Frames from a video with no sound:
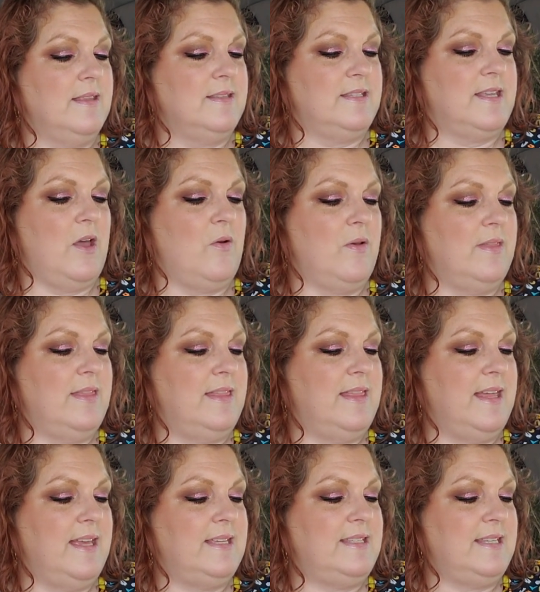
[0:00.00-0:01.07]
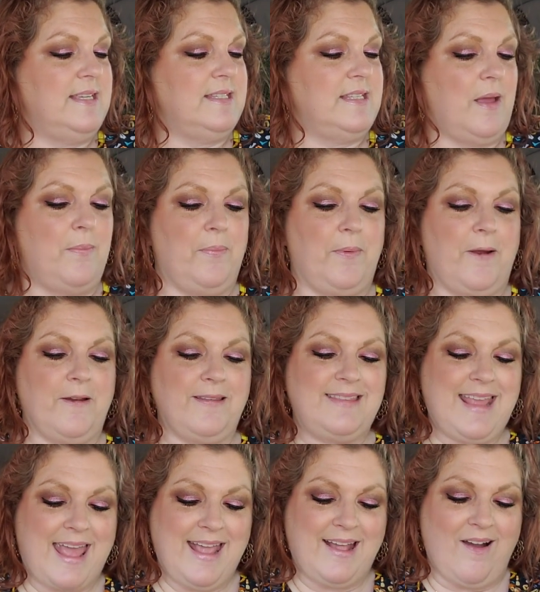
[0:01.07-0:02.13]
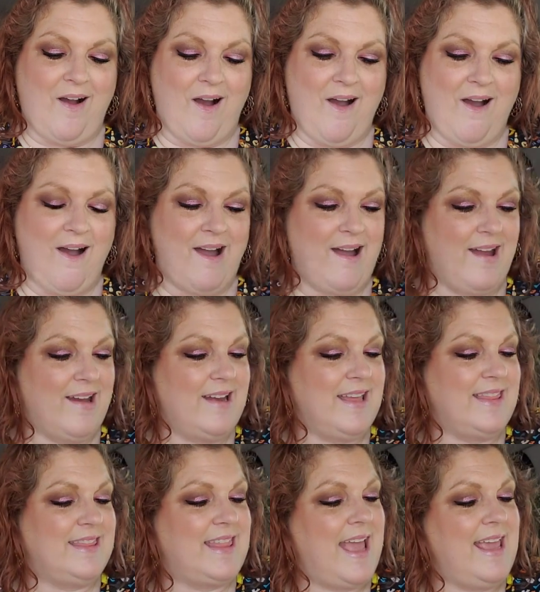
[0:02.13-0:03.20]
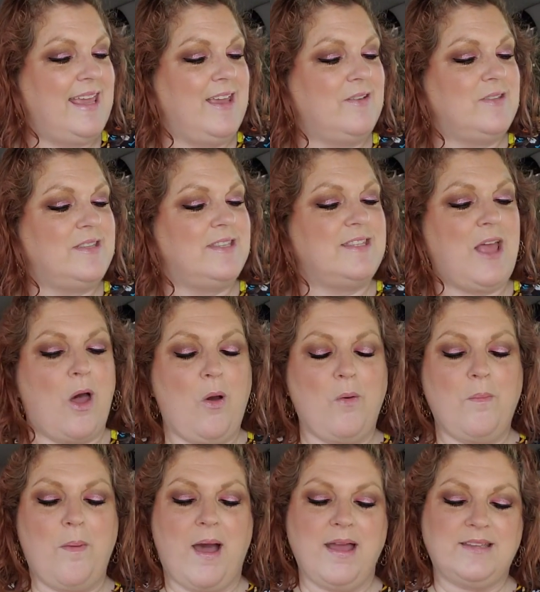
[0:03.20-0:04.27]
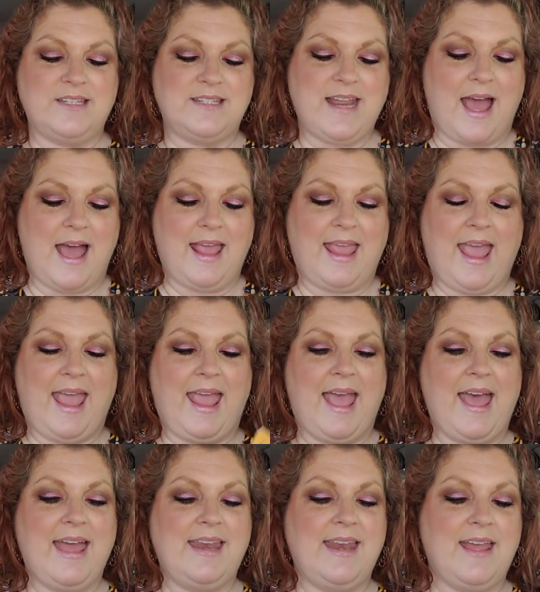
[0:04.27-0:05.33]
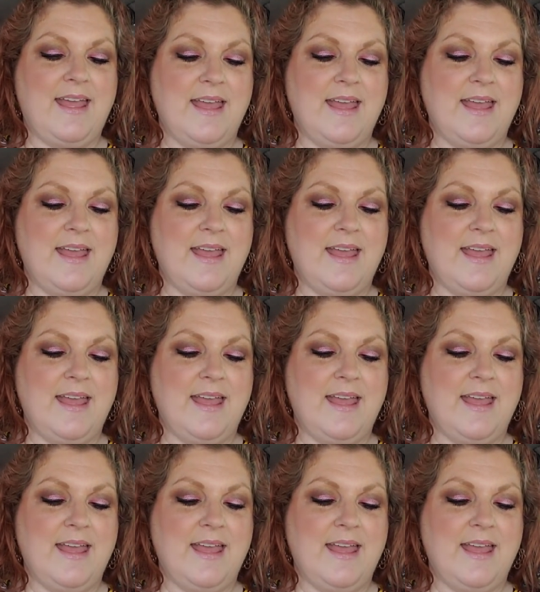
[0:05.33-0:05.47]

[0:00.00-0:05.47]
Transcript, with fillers: So this is a birthday card. Thank you so much, Diane.